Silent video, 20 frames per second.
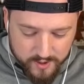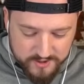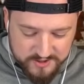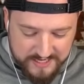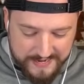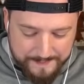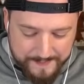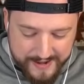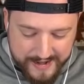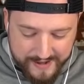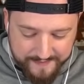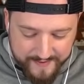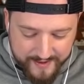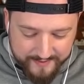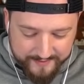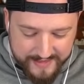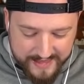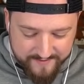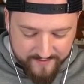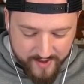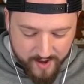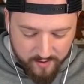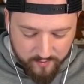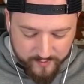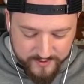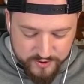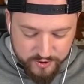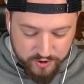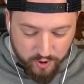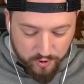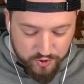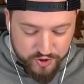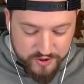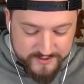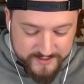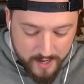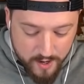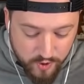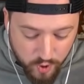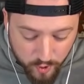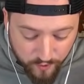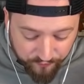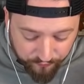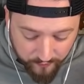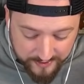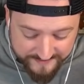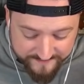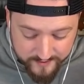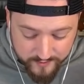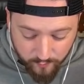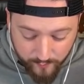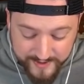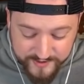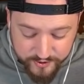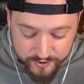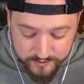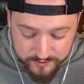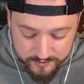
Stay behind that lava hound, wizard. Don't you dare go in front of it, wizard.